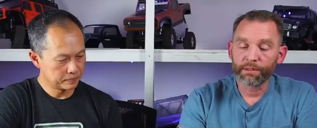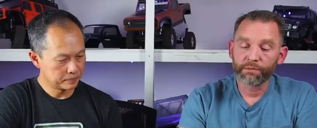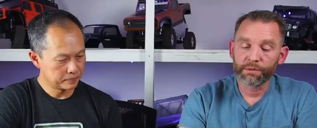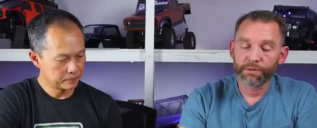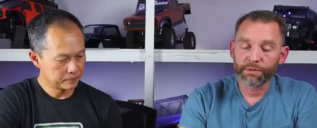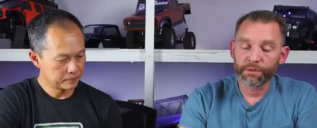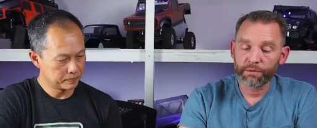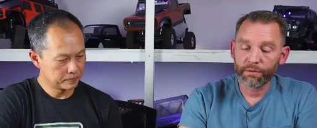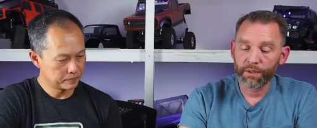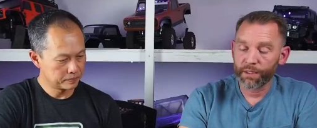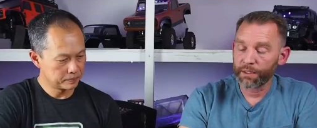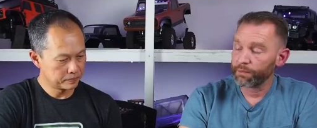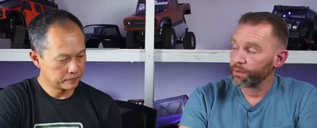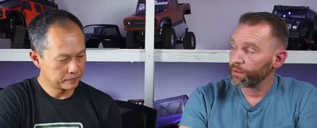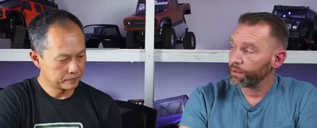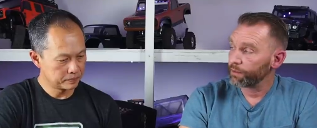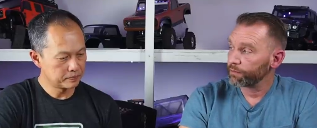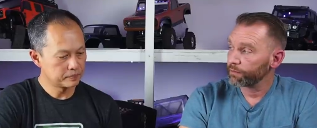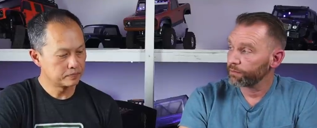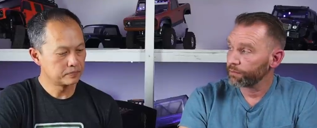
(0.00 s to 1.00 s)
Speaker 1: was a quite a
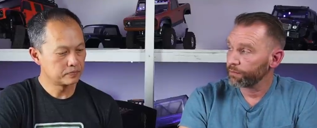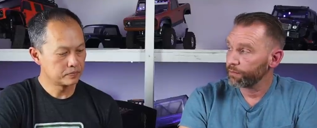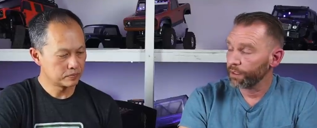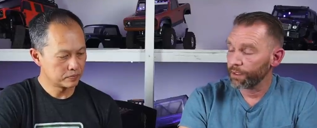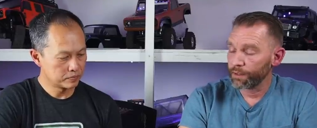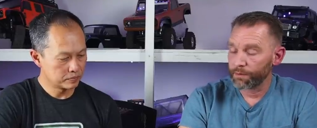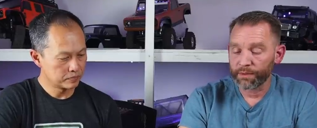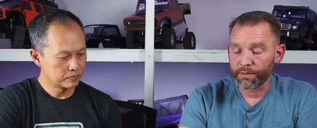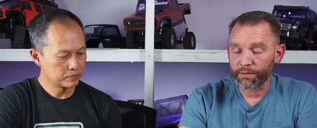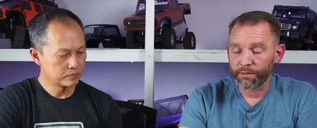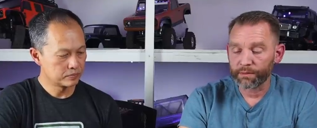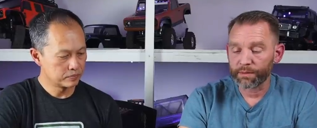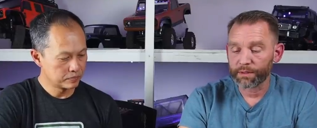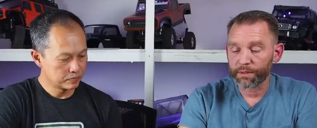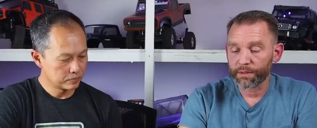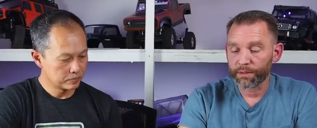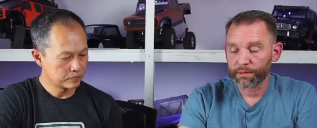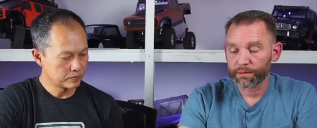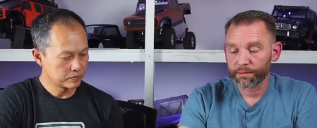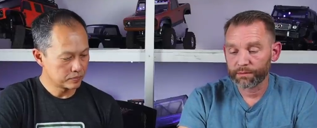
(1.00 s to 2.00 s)
bit of quite a bit of
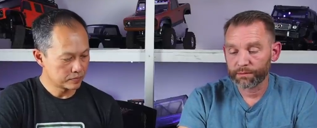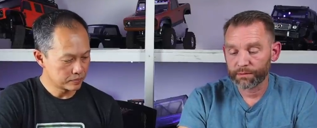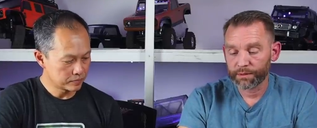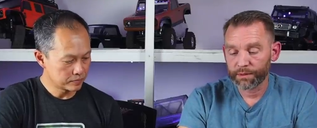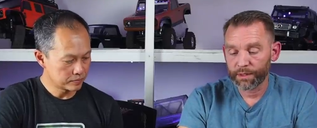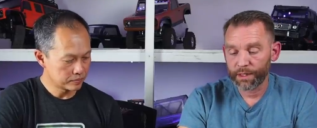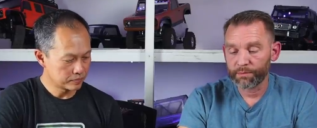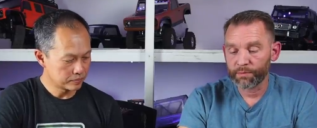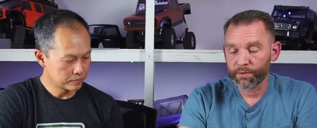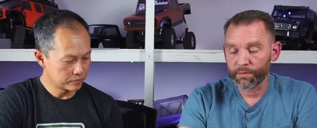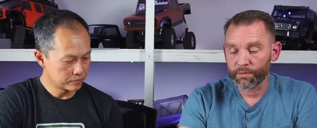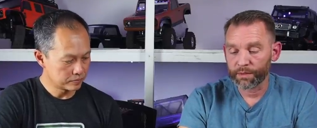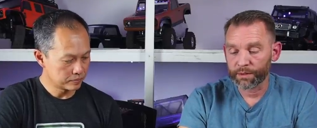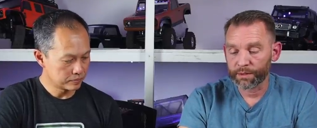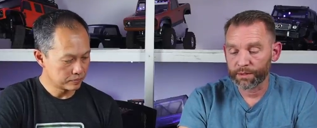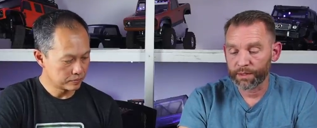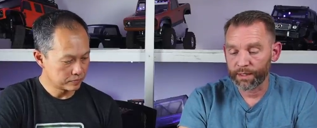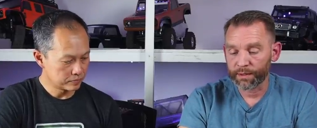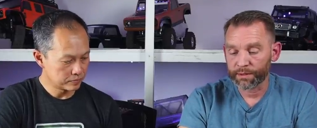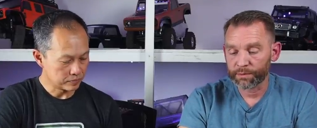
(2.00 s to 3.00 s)
work. A lot more
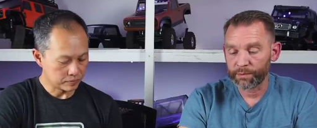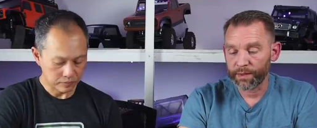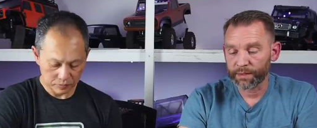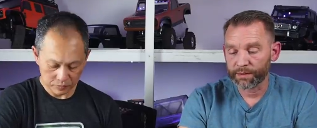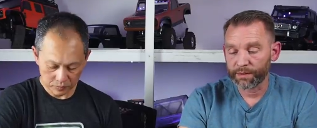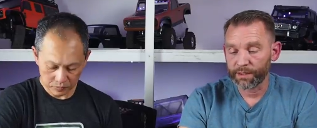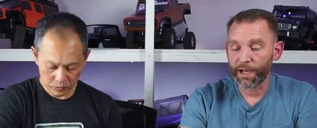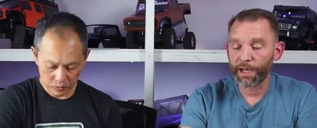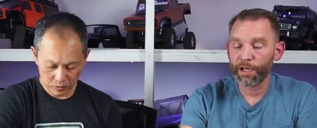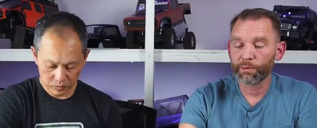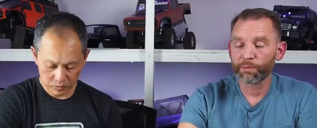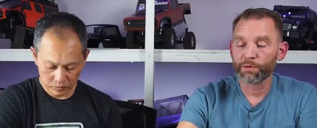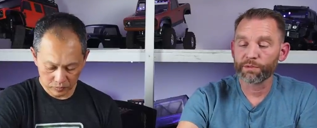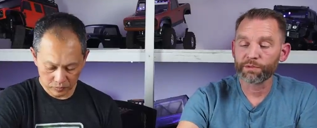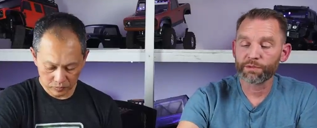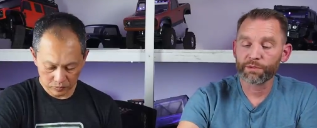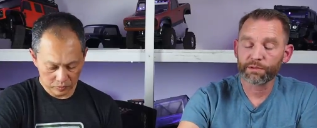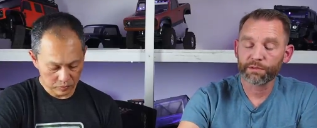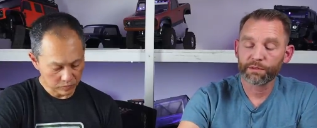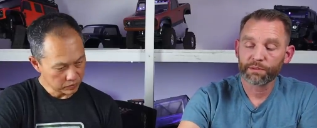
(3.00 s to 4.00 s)
work than I expected. I
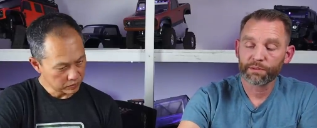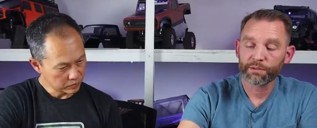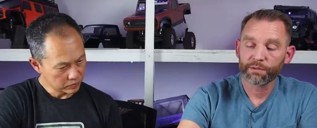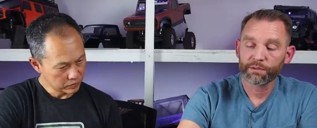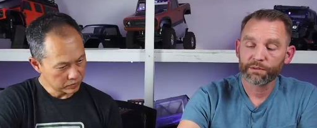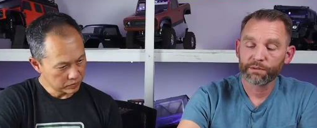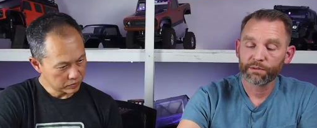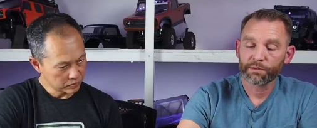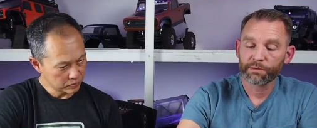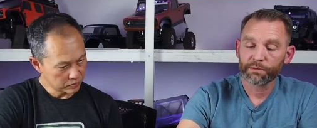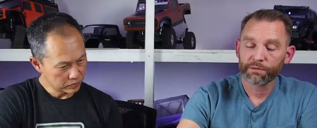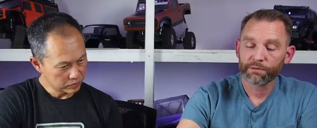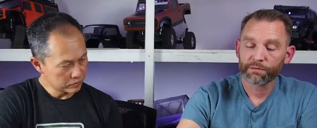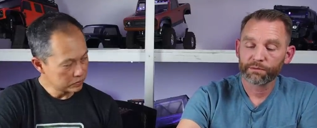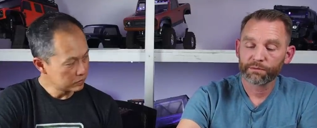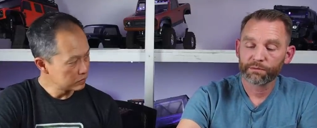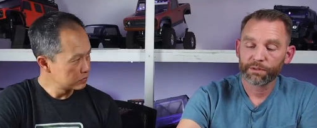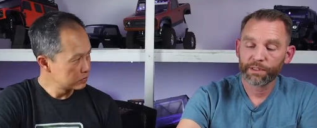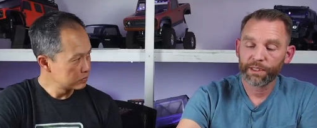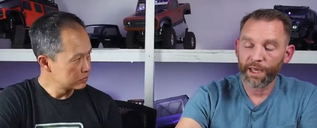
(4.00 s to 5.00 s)
almost
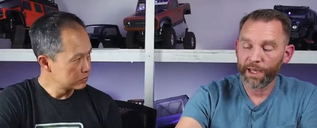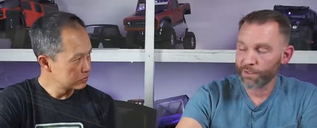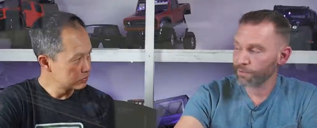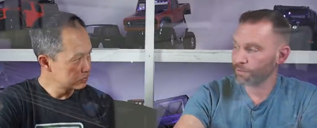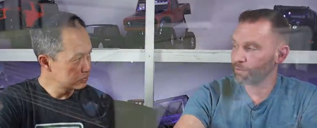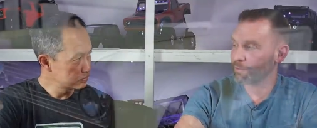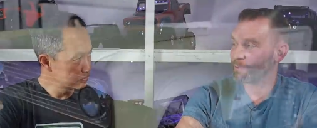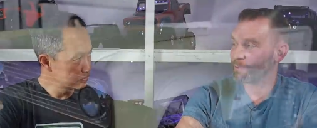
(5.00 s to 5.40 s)
canceled